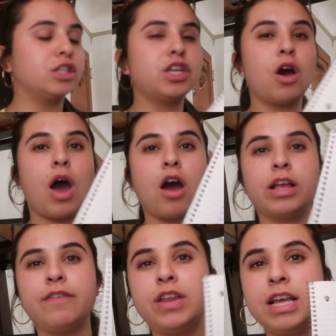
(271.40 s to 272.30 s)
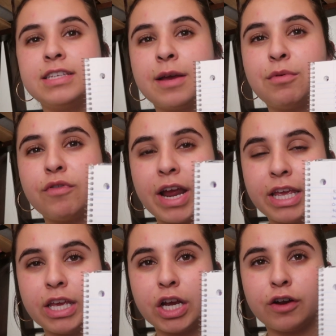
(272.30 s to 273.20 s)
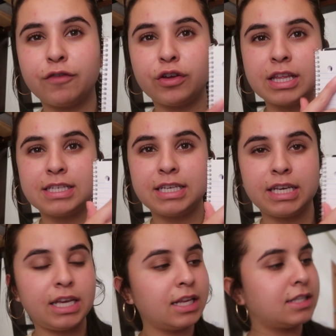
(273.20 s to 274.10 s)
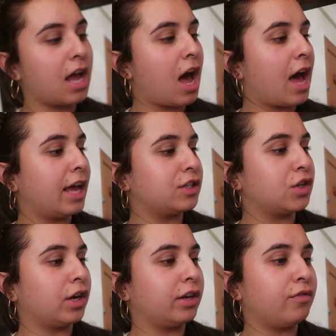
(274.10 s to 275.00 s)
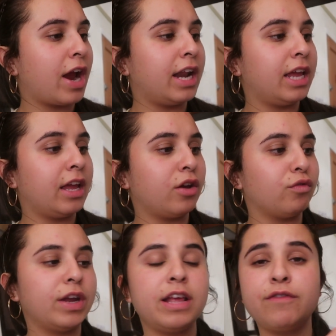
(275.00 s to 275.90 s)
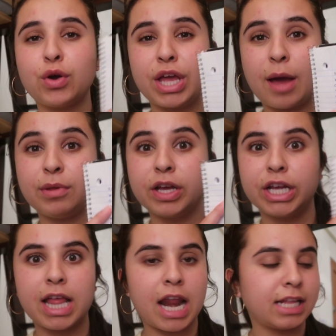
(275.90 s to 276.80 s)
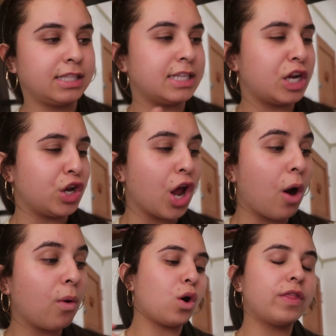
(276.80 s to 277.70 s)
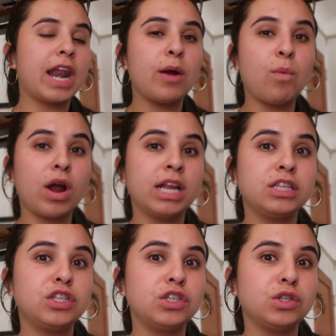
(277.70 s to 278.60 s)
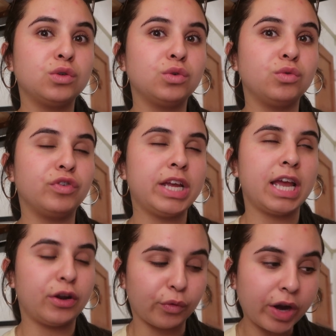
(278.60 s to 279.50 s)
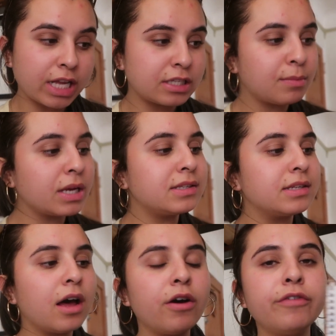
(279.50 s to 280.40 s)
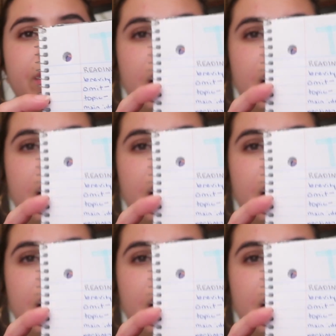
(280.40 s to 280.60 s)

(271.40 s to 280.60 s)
So I'll give an example right here. For the TEAS, I started writing reading vocabulary that I didn't know or that I wanted to reiterate to myself.